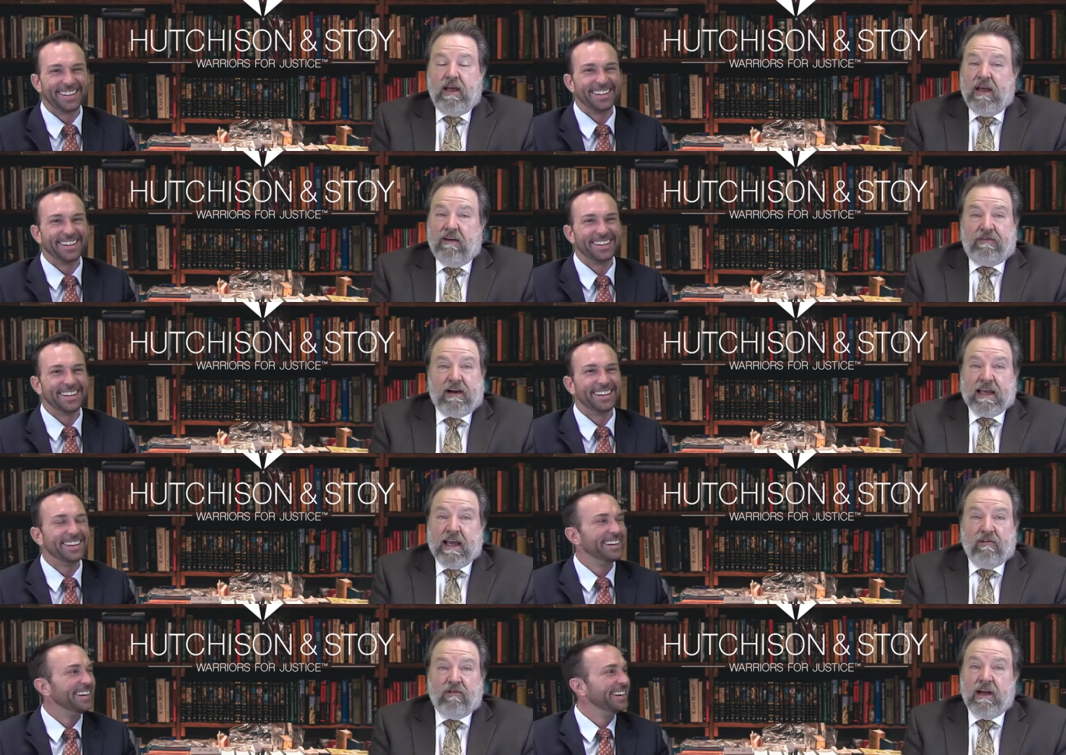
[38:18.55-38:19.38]
Speaker 1: If I
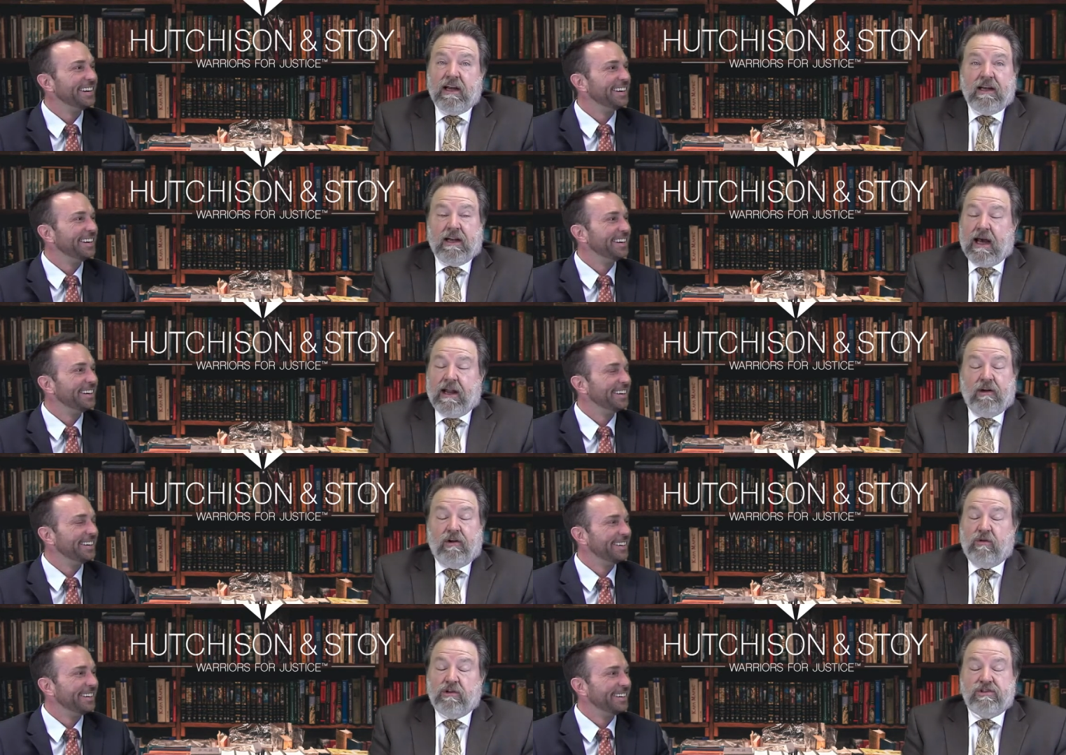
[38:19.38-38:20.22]
can't read it, I
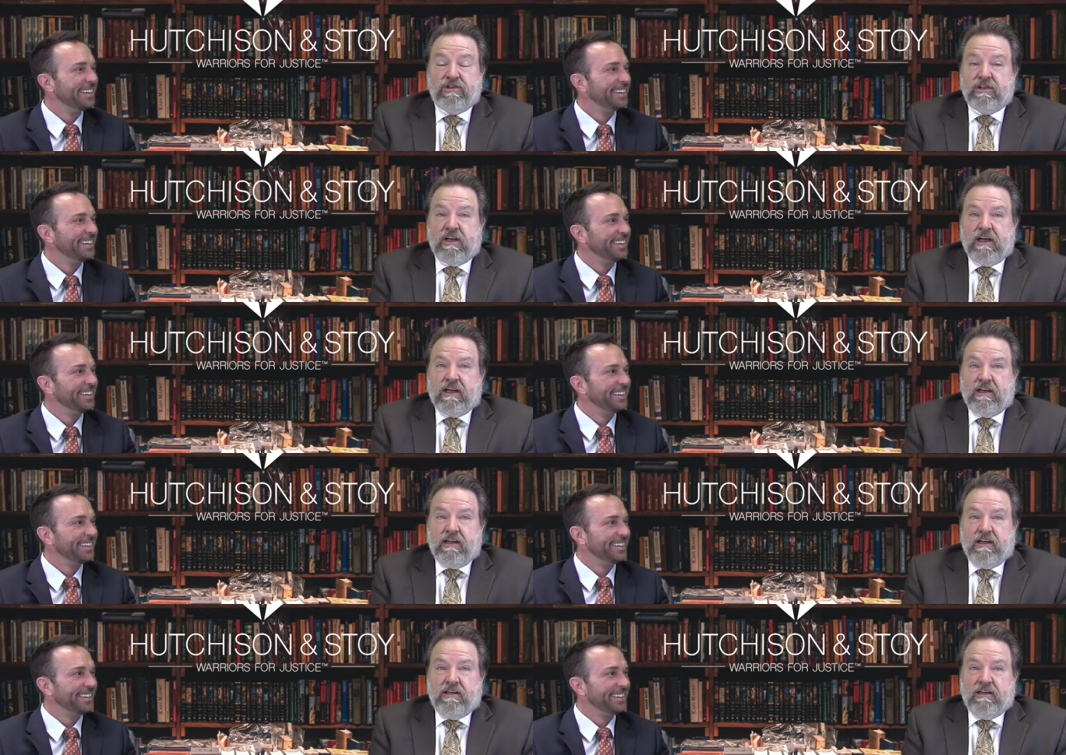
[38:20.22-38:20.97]
don't know what you said.